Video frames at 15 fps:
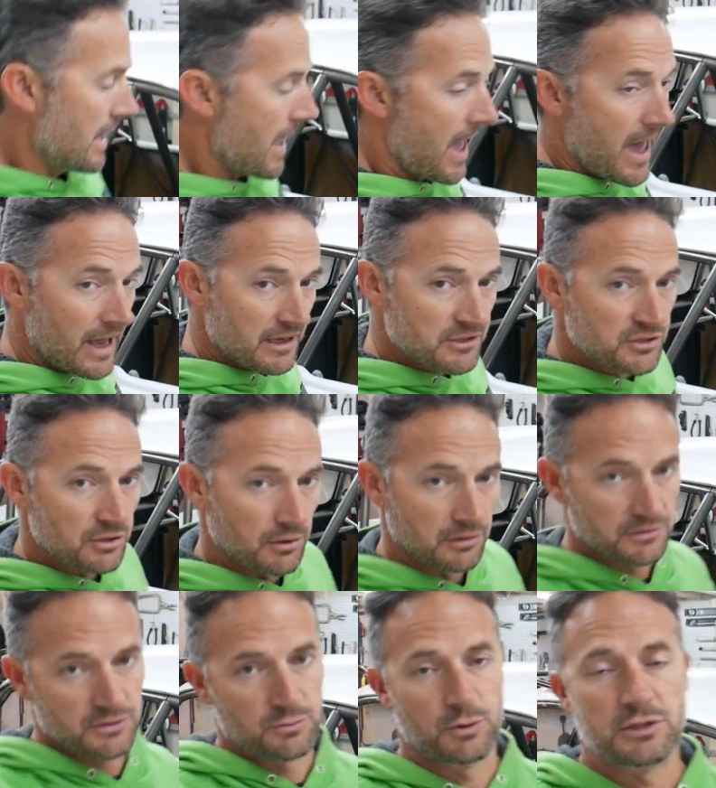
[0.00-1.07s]

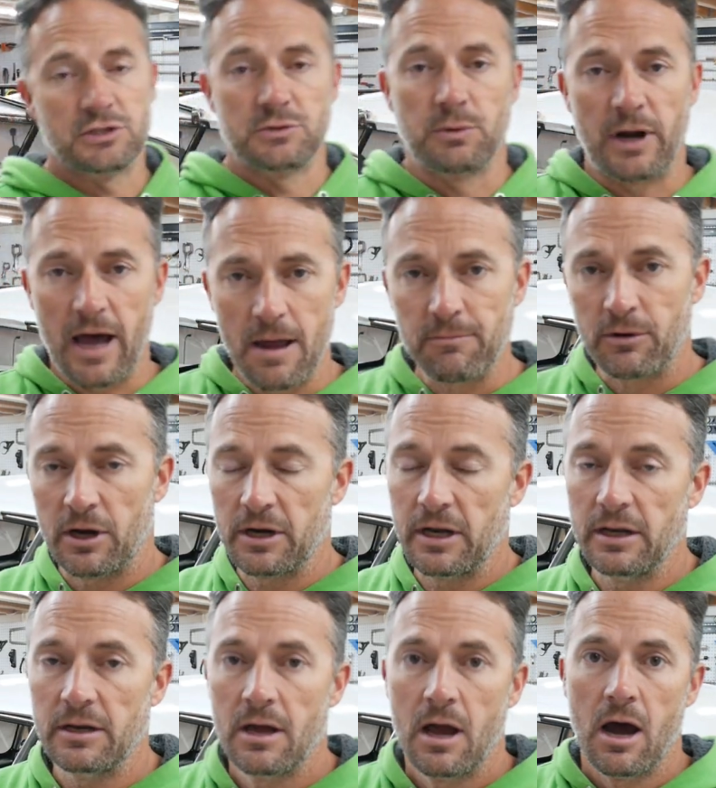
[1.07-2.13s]
Axles, which is what I'm
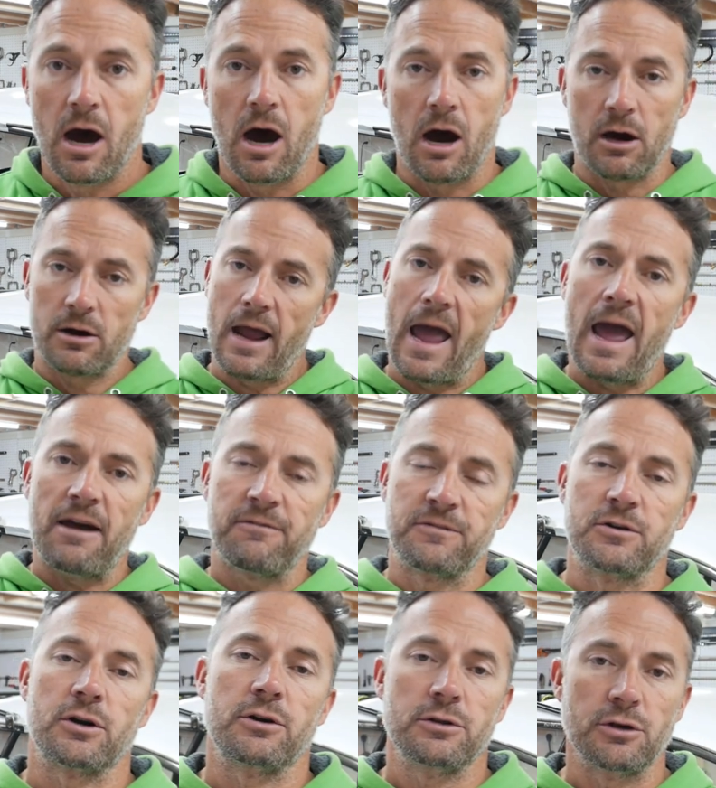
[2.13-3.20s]
running, are
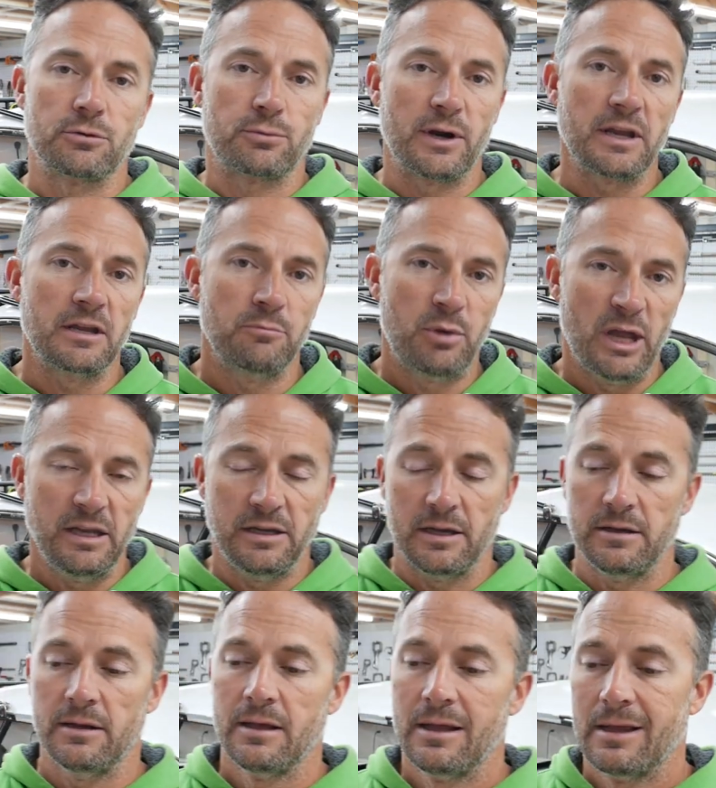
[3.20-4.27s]
after your ring and
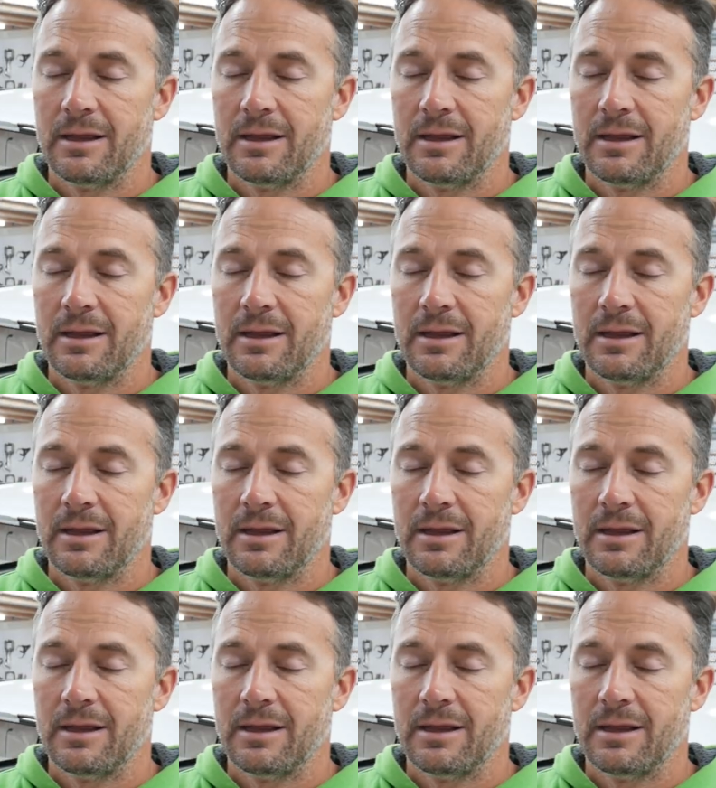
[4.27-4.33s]
pinion.